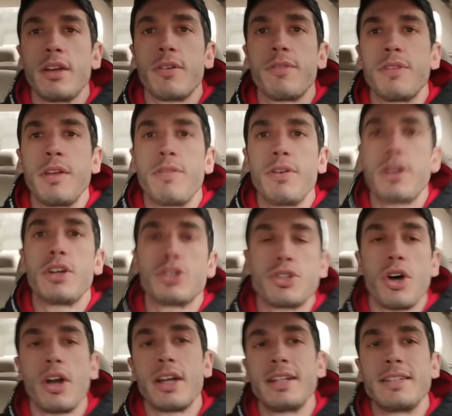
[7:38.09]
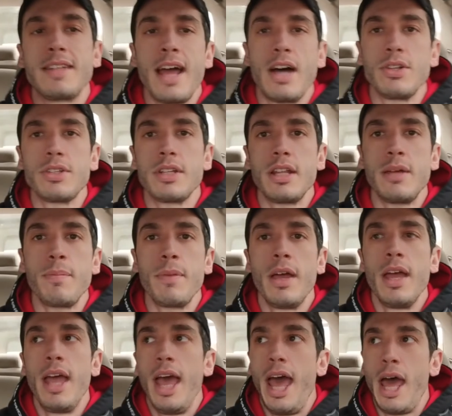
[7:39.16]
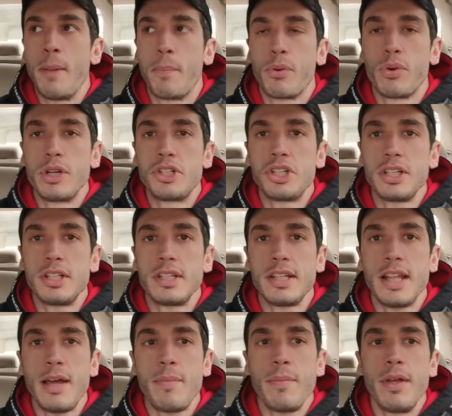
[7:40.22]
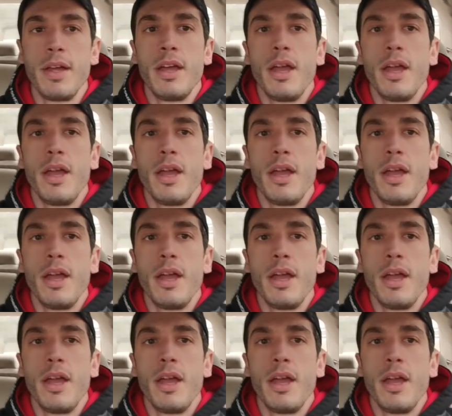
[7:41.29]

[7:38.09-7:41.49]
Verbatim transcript: they're they feel like you're talking down to them and preaching to them